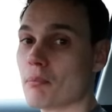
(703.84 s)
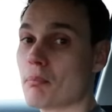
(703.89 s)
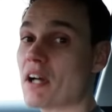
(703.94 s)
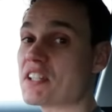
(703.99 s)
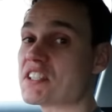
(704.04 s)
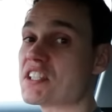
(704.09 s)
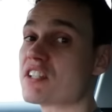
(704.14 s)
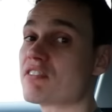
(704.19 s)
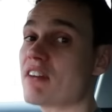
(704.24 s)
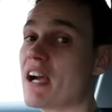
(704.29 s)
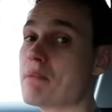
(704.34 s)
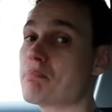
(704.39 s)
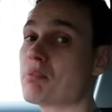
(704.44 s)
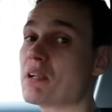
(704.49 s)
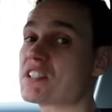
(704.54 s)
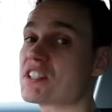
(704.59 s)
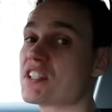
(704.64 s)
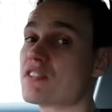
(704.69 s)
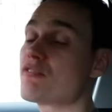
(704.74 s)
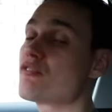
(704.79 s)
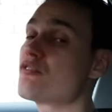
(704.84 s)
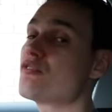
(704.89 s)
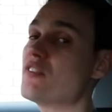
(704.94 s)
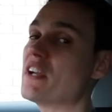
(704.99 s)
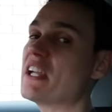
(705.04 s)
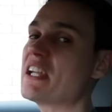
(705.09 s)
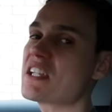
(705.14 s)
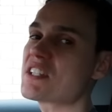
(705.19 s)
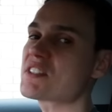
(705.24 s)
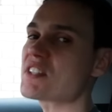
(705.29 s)
But in Great Britain,
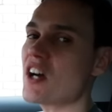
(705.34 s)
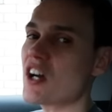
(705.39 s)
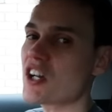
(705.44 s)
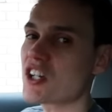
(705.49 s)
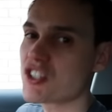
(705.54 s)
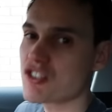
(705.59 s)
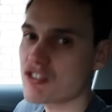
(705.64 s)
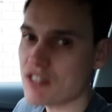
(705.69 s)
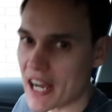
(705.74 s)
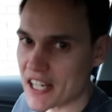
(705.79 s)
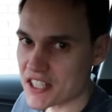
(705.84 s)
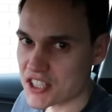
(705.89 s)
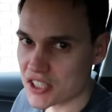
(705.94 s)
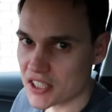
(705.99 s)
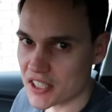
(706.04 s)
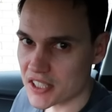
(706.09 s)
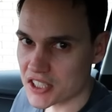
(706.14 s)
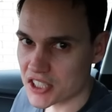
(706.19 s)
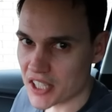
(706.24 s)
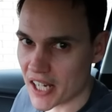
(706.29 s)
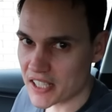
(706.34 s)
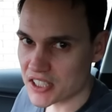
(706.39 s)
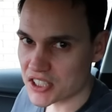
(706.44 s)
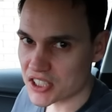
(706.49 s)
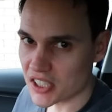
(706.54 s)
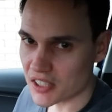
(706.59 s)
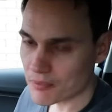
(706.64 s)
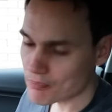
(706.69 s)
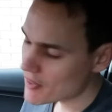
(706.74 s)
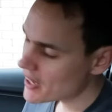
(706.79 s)
things are gradually
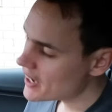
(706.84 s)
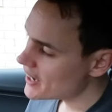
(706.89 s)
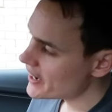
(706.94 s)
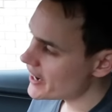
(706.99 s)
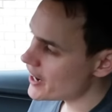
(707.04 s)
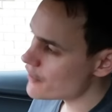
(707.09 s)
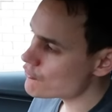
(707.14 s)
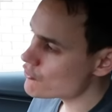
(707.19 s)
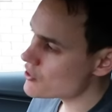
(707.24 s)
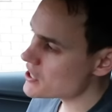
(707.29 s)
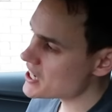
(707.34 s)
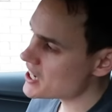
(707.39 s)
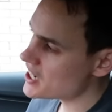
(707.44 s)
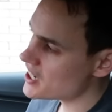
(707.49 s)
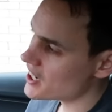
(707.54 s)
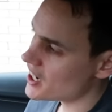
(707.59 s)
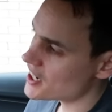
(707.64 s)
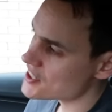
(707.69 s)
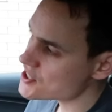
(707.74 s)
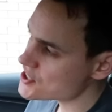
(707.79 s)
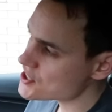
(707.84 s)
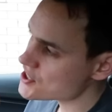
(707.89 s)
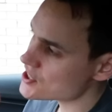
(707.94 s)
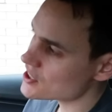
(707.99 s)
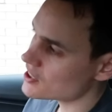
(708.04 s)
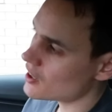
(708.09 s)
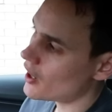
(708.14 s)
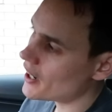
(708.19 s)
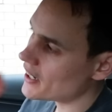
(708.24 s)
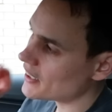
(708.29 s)
changing. Every year, a
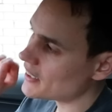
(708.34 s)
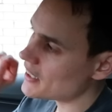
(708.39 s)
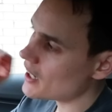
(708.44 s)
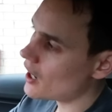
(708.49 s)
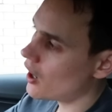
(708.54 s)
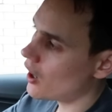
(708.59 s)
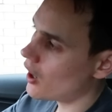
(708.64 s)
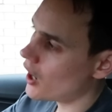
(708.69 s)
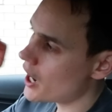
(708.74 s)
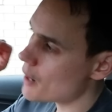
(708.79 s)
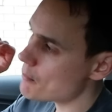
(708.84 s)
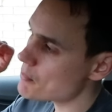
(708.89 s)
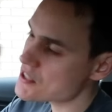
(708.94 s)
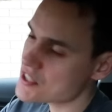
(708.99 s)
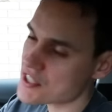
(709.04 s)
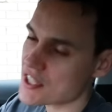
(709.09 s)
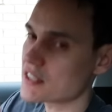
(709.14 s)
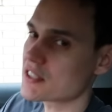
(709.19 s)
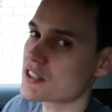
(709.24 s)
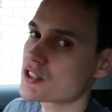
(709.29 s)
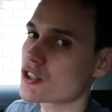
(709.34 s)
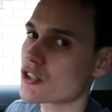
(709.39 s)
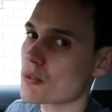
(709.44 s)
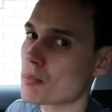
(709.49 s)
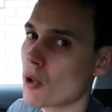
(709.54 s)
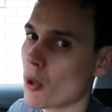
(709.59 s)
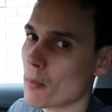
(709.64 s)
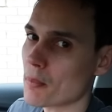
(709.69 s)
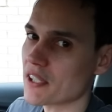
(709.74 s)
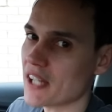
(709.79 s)
slightly higher percentage of the
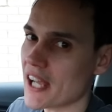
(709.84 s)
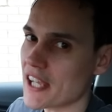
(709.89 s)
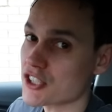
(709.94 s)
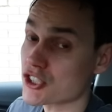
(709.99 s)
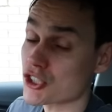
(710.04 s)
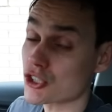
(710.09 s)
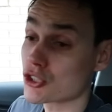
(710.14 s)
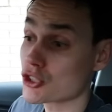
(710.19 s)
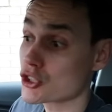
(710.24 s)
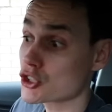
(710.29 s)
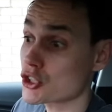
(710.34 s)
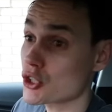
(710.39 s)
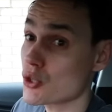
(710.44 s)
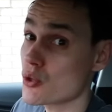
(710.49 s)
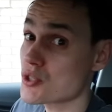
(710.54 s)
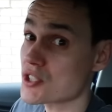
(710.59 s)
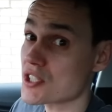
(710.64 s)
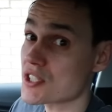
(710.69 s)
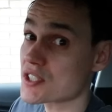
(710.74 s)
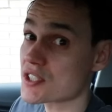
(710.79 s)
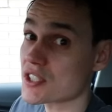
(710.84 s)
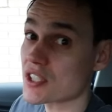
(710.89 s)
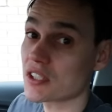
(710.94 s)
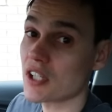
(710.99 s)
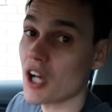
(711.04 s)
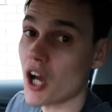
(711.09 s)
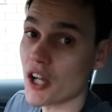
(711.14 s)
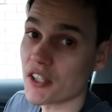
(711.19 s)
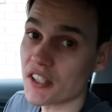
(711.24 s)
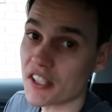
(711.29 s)
population chooses to
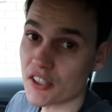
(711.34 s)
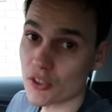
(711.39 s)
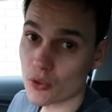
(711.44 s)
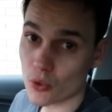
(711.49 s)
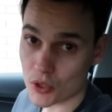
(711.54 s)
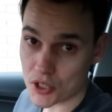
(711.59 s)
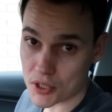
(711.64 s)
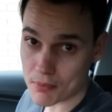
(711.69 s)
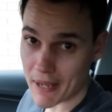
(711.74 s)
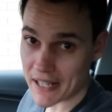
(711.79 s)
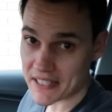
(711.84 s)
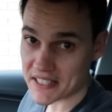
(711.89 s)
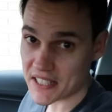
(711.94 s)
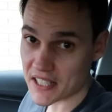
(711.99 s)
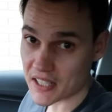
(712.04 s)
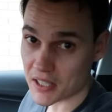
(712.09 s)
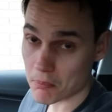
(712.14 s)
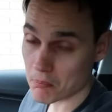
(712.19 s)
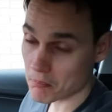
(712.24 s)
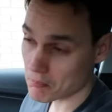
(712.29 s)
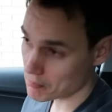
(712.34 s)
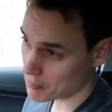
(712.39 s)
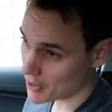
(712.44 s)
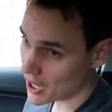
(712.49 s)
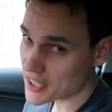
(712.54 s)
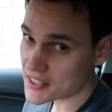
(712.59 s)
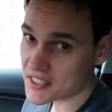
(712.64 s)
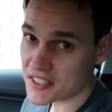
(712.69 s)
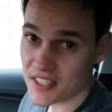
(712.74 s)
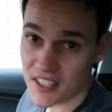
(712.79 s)
learn in an automatic,
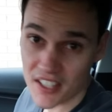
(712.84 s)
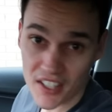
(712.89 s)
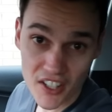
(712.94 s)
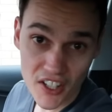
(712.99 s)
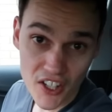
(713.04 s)
but